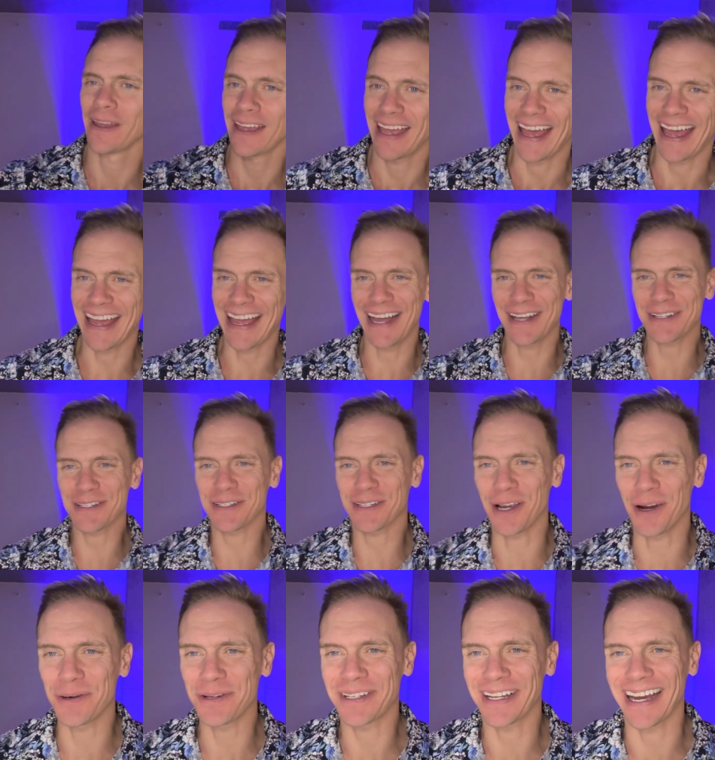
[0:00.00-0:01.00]
Hey, how's it
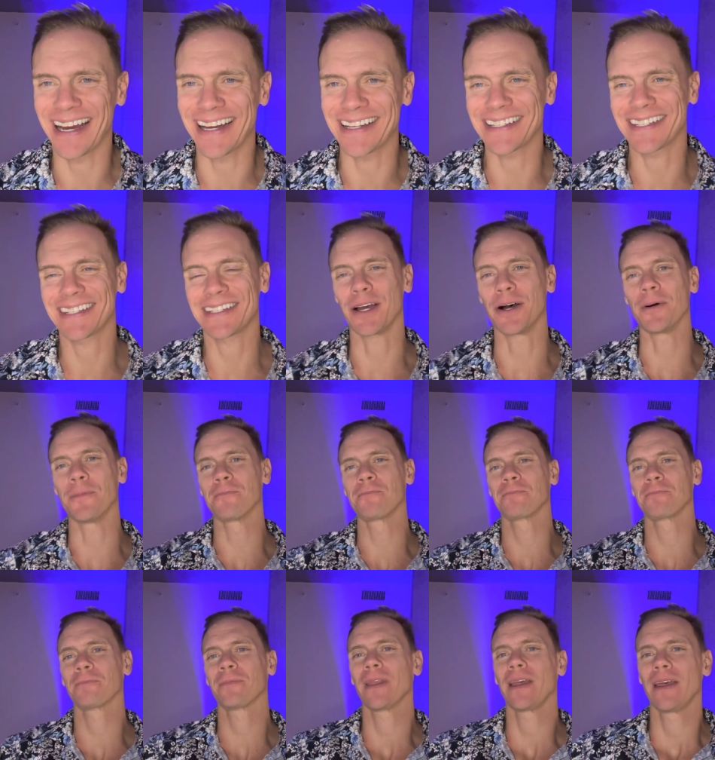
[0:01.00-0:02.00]
going, you guys? So,
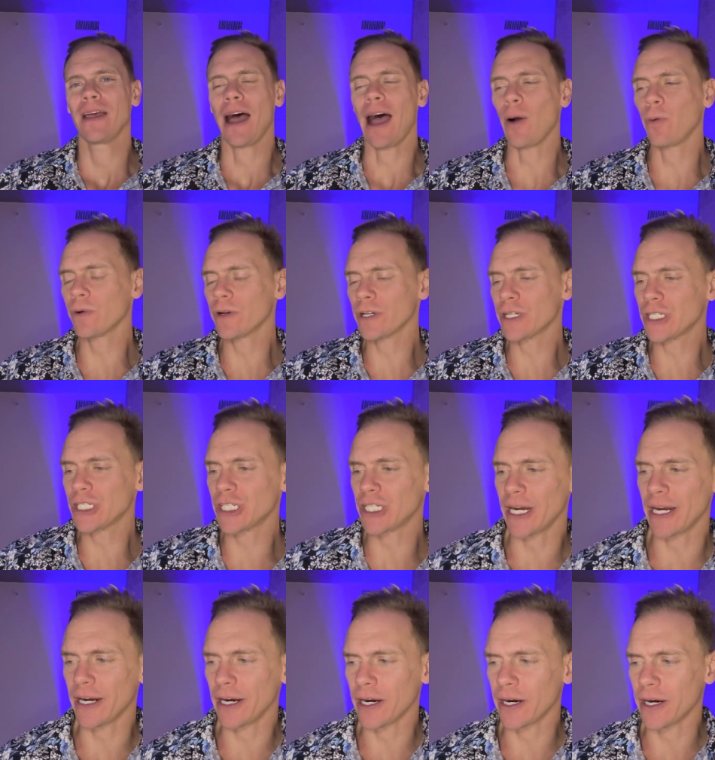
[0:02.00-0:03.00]
I want to
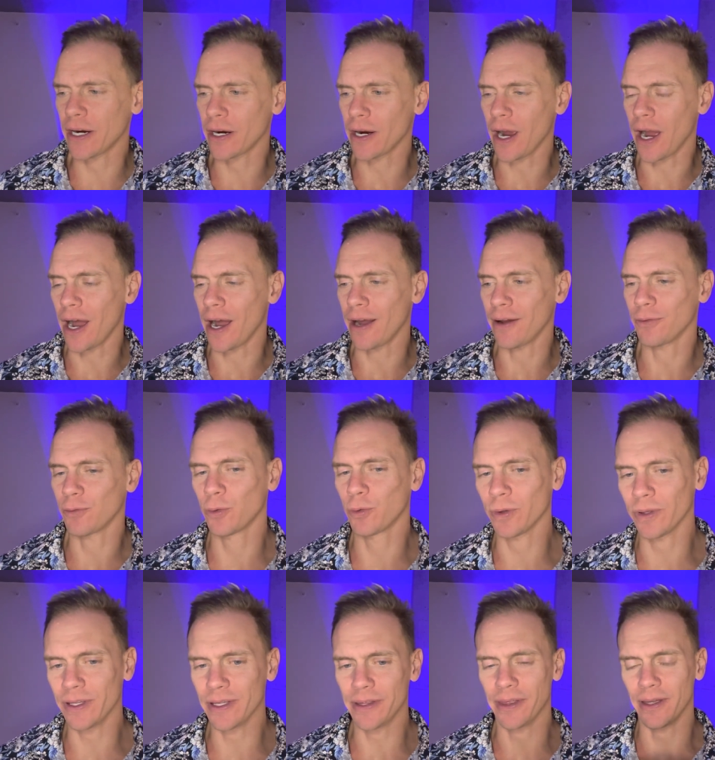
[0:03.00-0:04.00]
share uh,
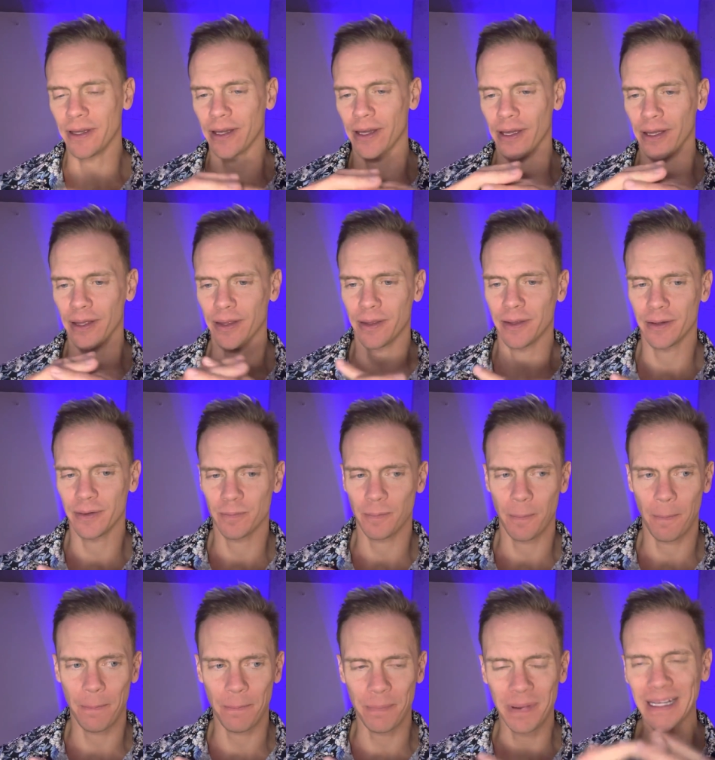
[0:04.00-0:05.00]
really the
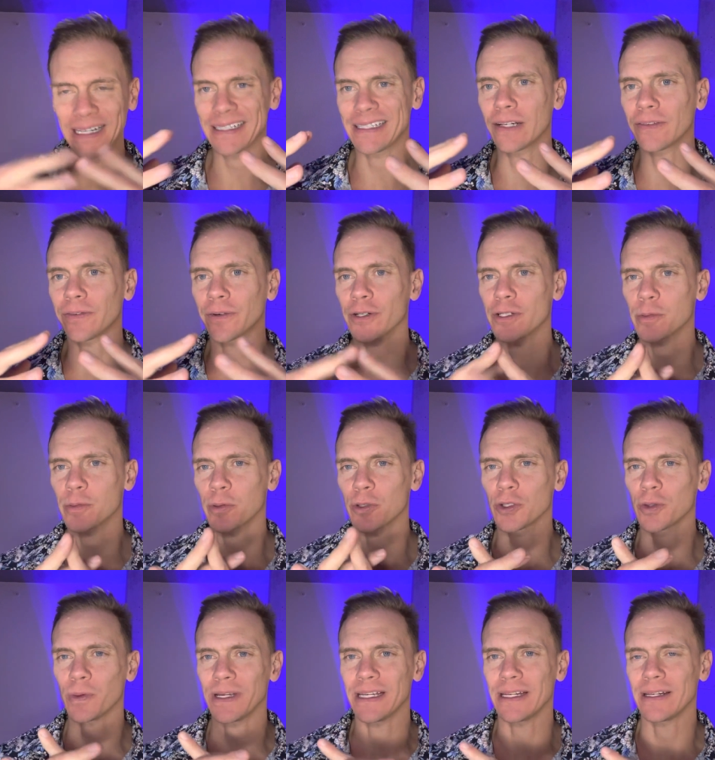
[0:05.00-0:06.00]
big difference
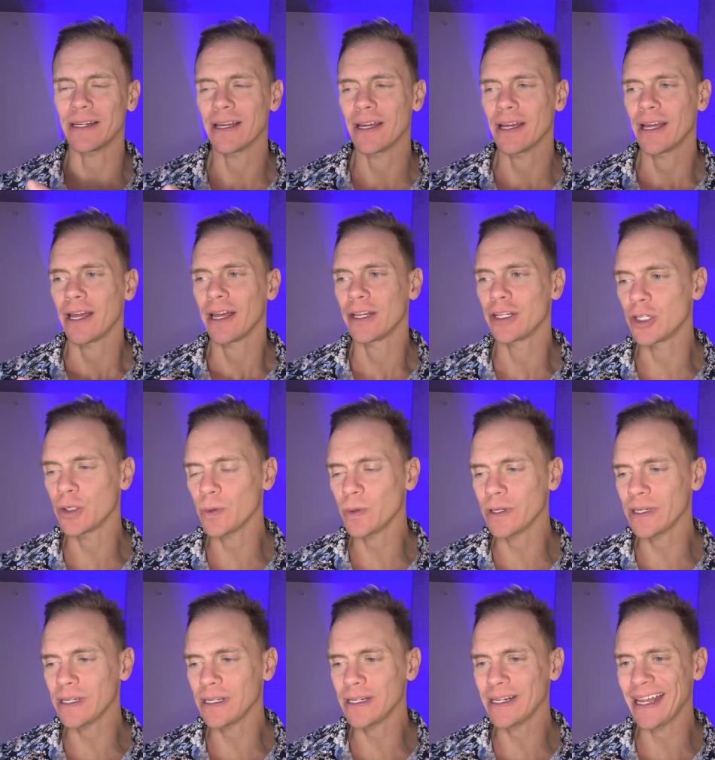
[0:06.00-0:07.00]
between
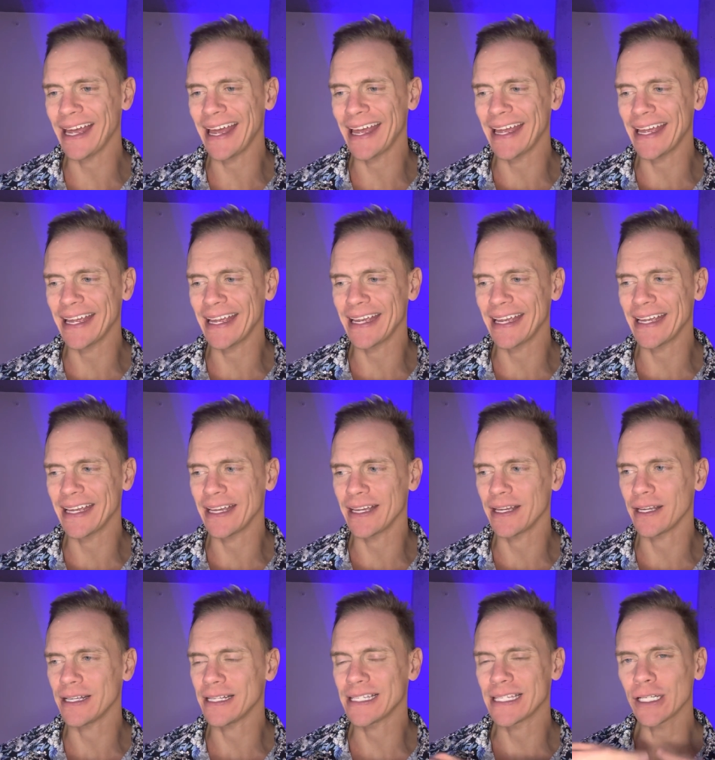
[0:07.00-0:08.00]
doing
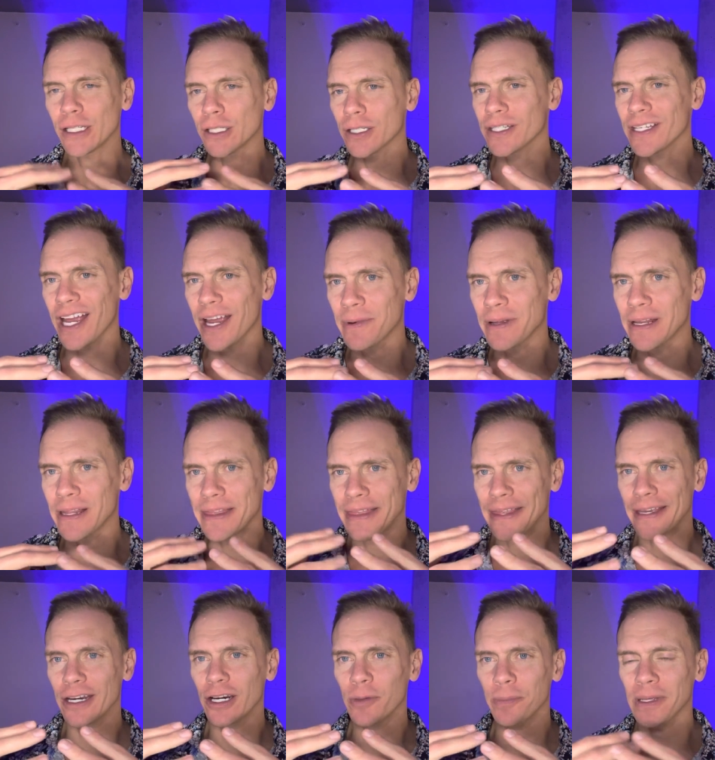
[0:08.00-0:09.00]
a psilocybin
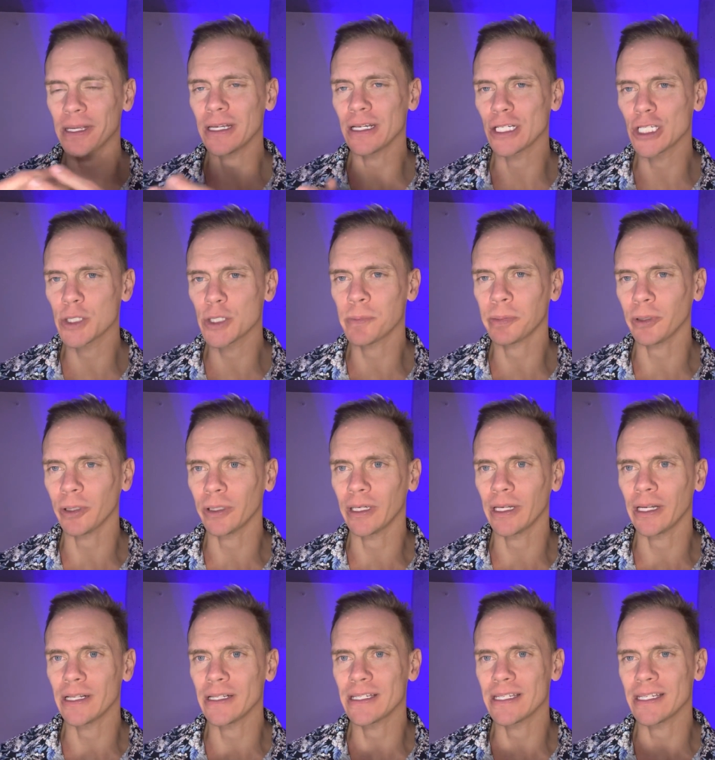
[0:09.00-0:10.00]
therapy
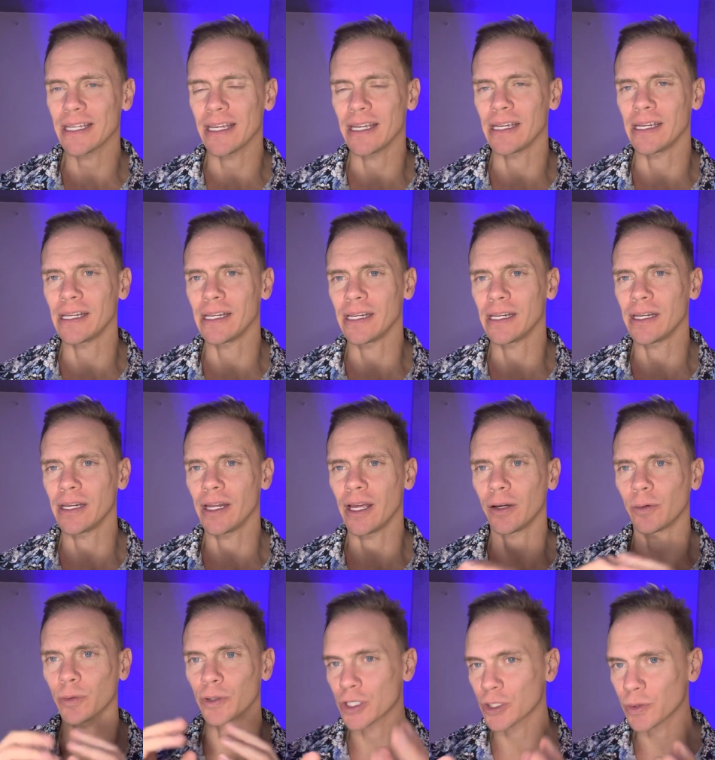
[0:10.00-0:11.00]
experience in
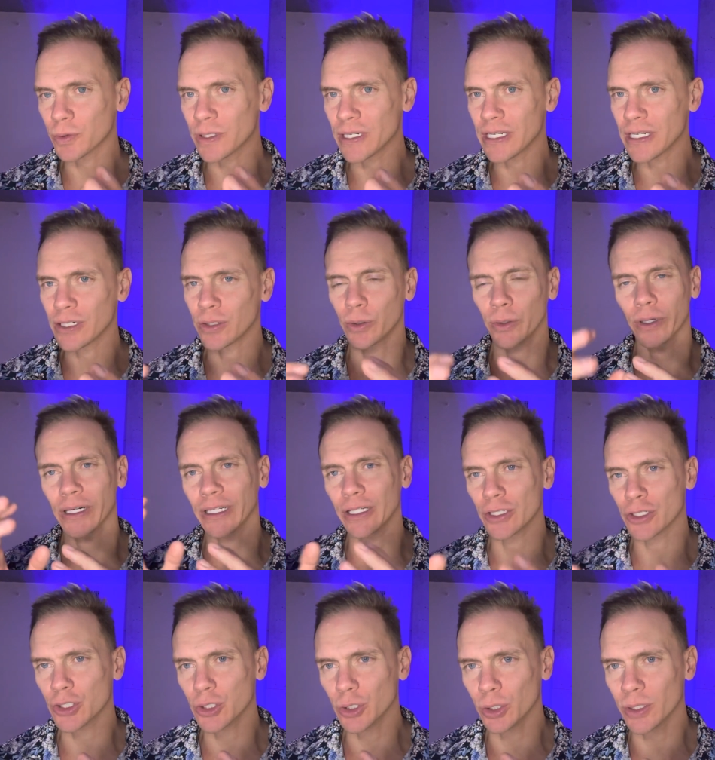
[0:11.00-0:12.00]
a retreat or in a
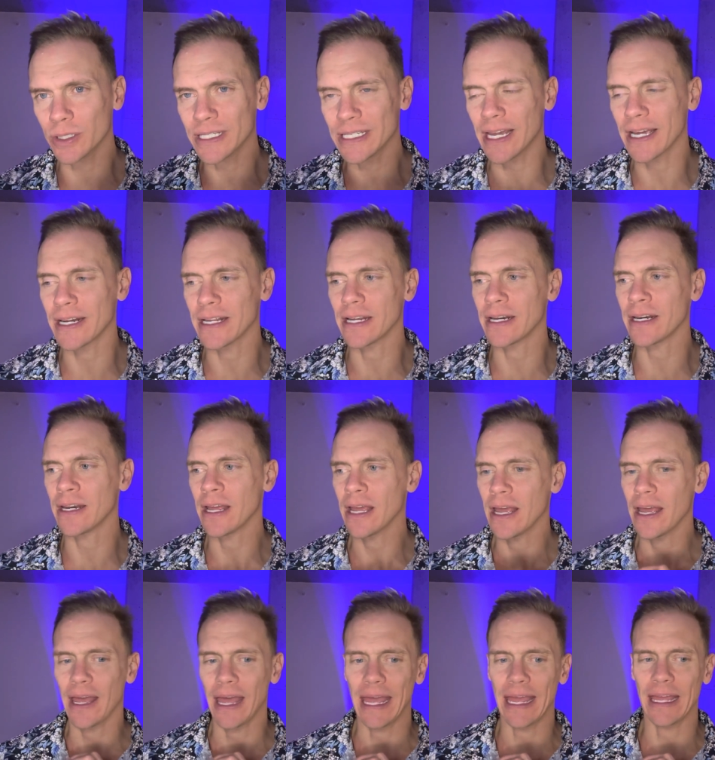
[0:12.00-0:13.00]
controlled setting
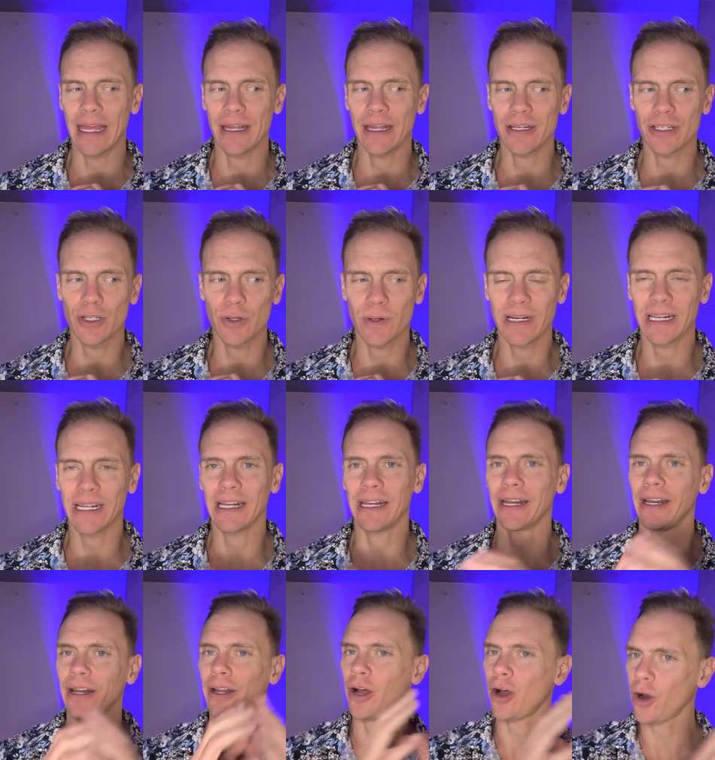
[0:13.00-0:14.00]
and doing it
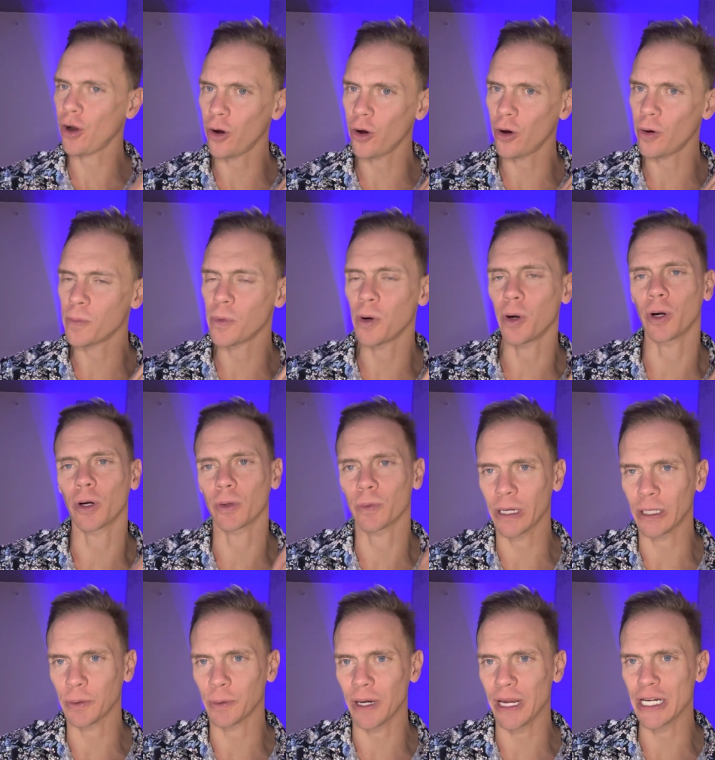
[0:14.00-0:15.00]
at home or
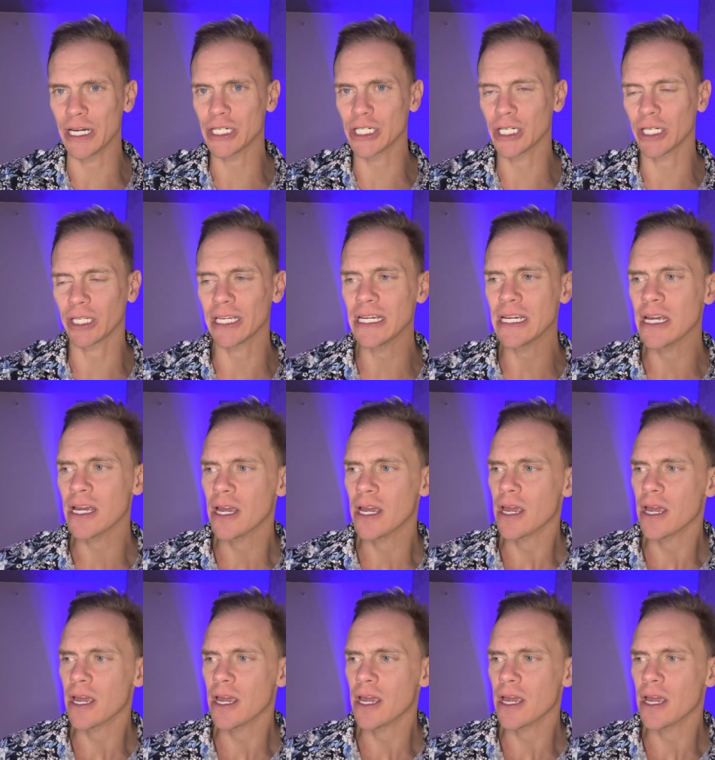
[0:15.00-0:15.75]
recreationally.